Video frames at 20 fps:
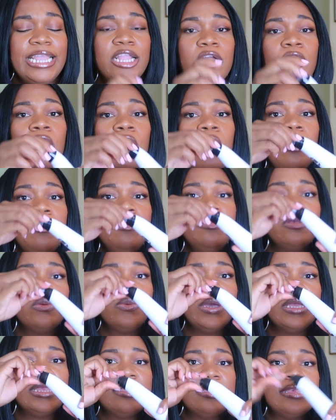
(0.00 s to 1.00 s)
it comes
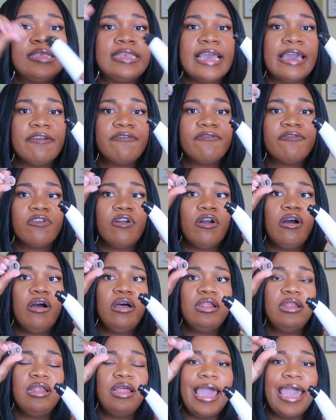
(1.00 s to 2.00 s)
with
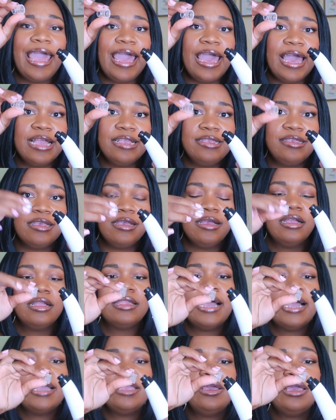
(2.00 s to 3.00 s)
several heads
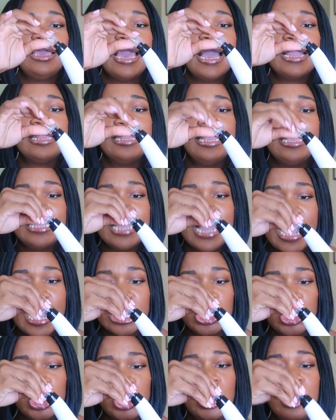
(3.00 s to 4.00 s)
that you can
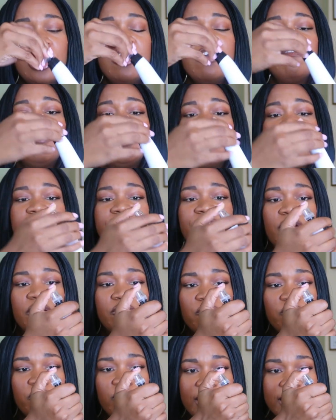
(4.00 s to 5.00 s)
detach for
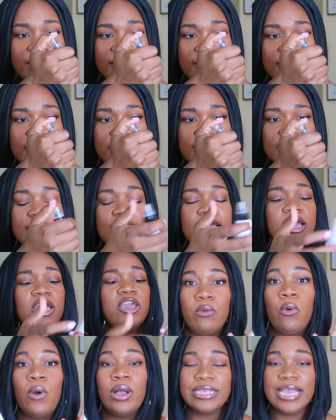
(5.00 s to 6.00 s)
different reasons.
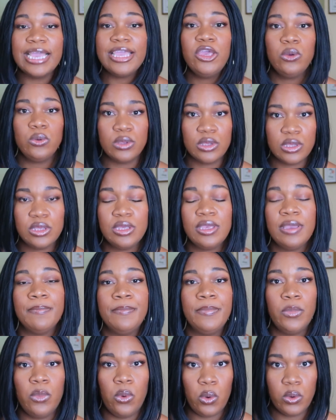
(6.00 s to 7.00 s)
What I use
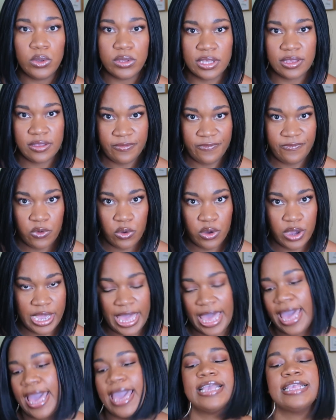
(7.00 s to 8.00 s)
it most for,
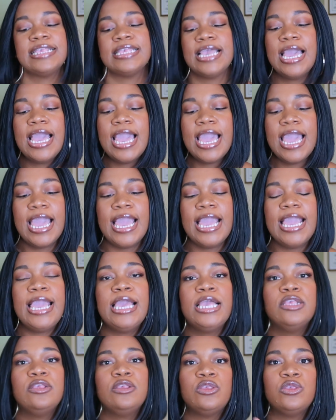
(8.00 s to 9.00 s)
guys,
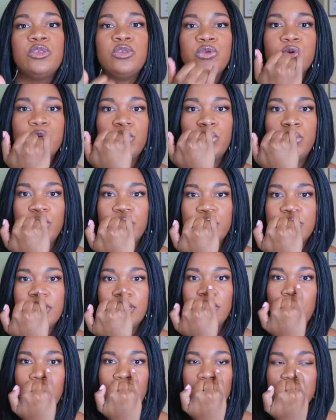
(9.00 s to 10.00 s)
is to, you
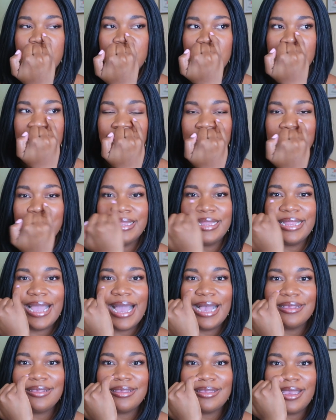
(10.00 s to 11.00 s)
see those little
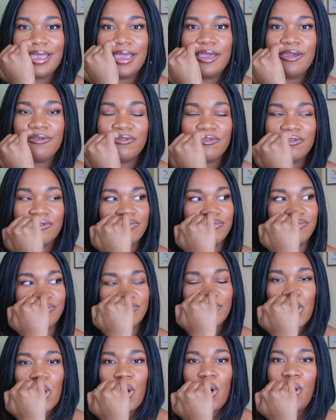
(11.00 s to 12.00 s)
nasty
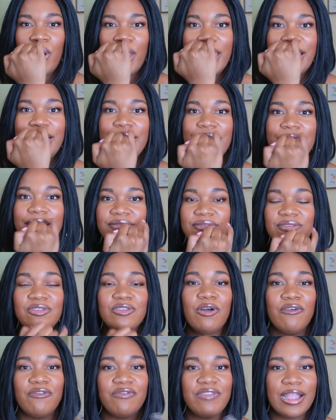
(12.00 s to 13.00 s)
oily
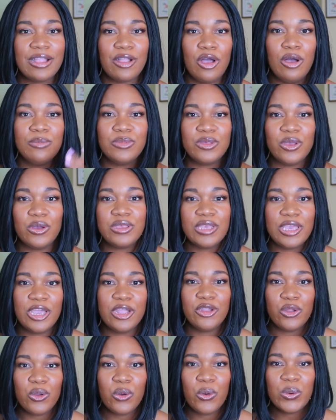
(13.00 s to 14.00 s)
stuff that comes out of
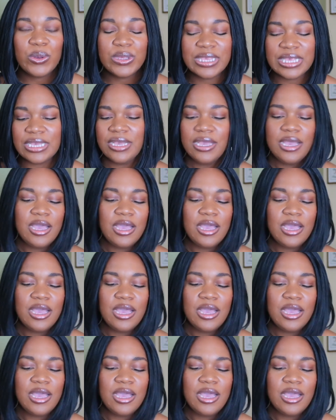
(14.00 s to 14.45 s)
your nose?